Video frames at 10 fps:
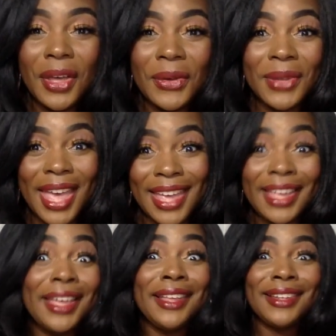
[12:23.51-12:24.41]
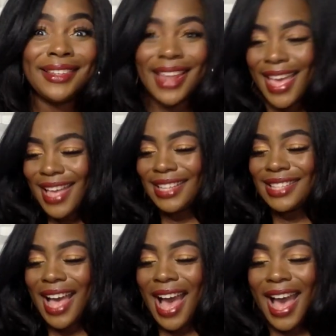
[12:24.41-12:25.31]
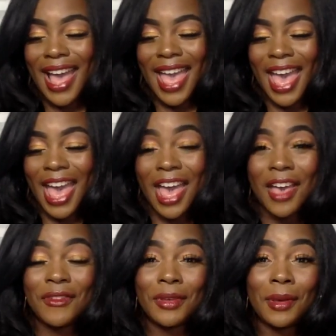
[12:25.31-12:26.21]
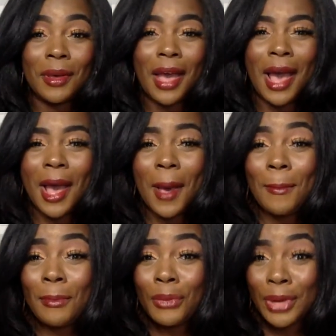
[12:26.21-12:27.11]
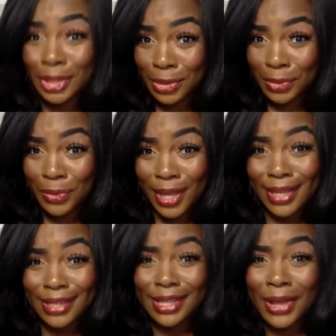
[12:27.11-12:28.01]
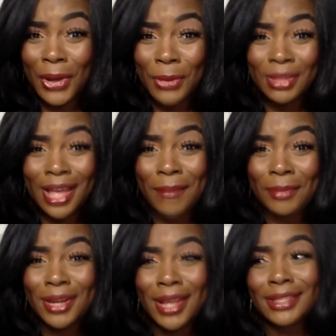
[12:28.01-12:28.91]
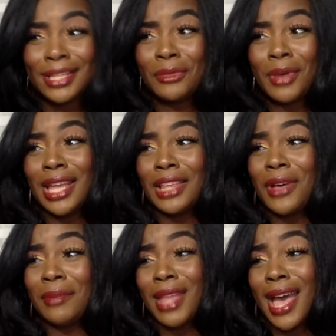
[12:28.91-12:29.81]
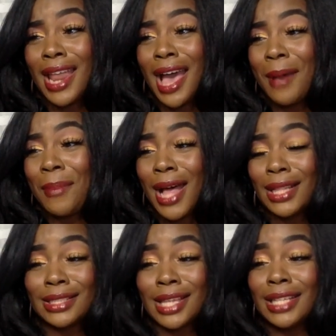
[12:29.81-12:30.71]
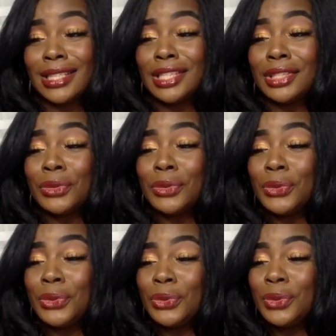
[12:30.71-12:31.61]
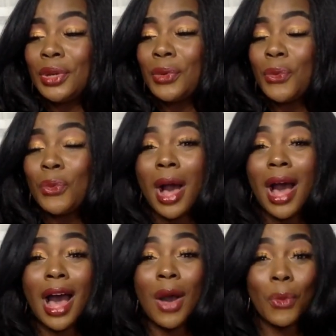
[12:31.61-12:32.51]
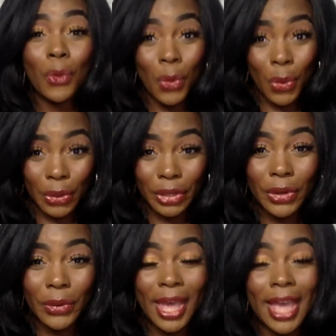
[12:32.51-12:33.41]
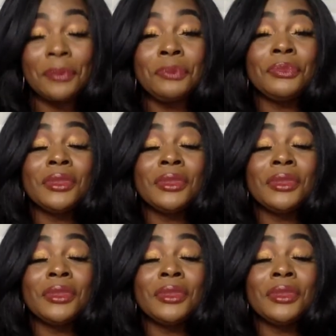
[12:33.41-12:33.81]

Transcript: Okay. Next, I have Britaways. I hope I'm pronouncing that right. If I'm not, I apologize. This is Oud Wa Ward, okay?